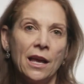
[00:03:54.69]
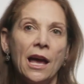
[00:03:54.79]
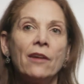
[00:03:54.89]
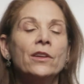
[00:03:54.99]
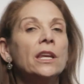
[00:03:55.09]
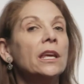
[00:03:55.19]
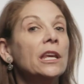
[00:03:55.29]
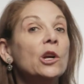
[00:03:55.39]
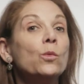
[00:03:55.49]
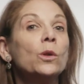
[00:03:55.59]
have an
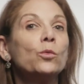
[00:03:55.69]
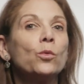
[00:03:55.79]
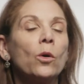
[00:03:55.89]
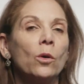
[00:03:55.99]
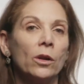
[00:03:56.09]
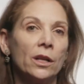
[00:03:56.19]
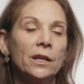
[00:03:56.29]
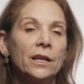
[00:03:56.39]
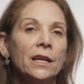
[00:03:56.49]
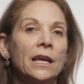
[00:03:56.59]
equal role
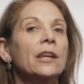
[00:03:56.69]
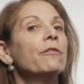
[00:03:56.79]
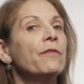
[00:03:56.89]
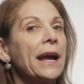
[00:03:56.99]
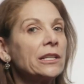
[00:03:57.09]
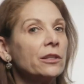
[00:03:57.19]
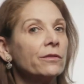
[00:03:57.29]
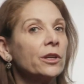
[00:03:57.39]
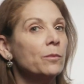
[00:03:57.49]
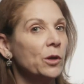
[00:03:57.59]
in
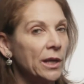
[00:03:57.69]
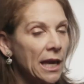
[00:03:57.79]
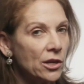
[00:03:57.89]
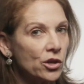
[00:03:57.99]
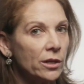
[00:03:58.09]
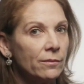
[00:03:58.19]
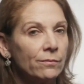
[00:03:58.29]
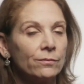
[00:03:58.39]
effective communication.